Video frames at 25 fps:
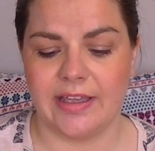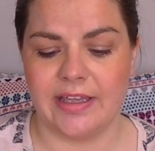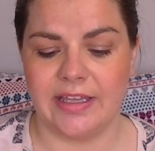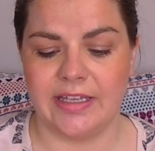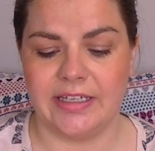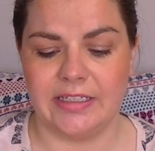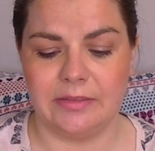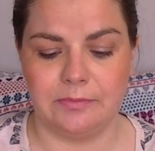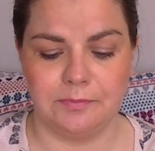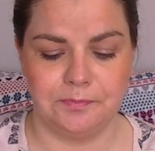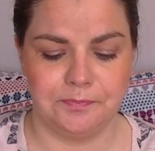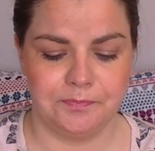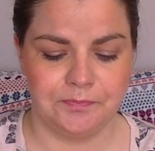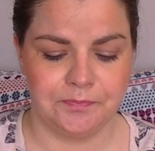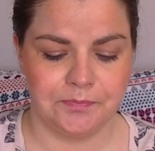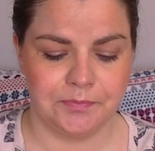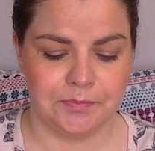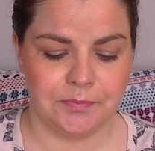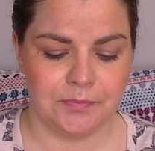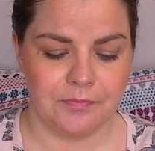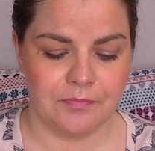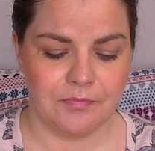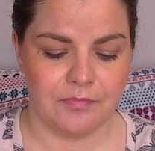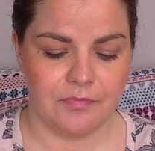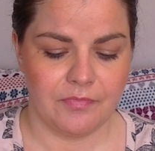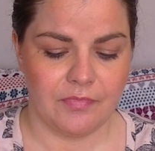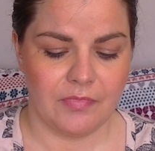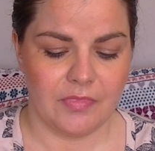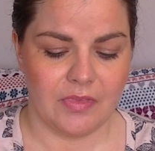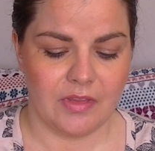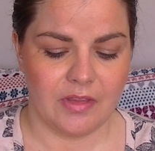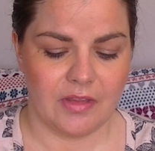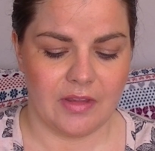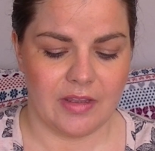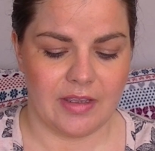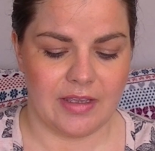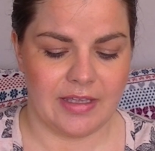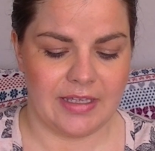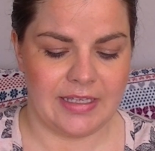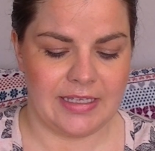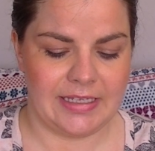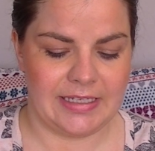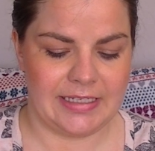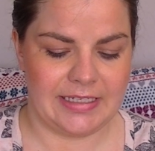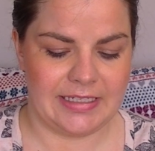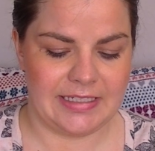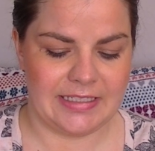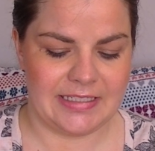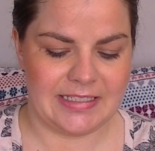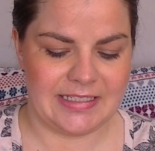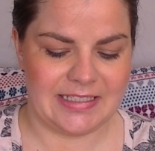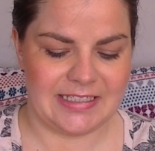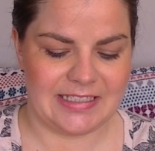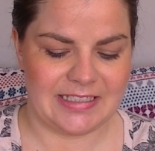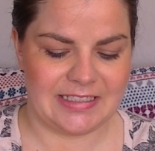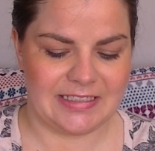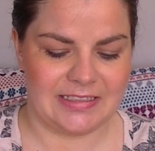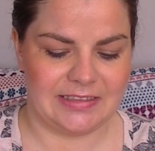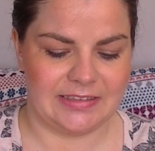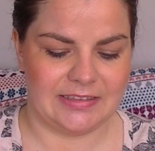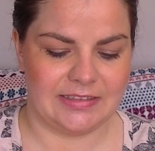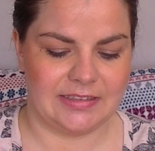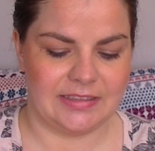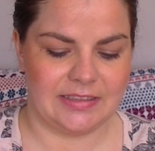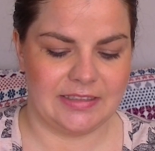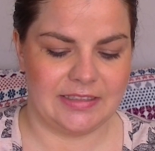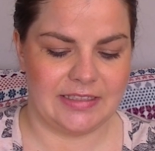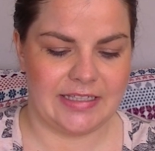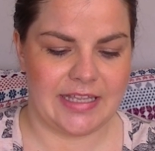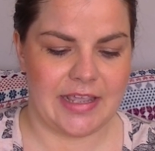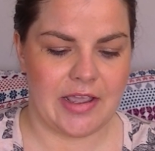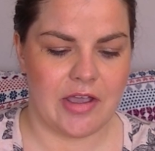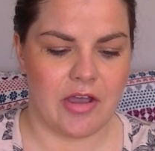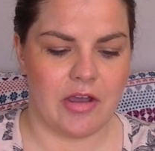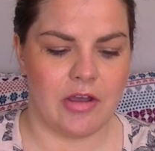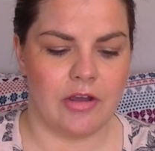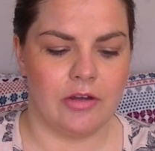And the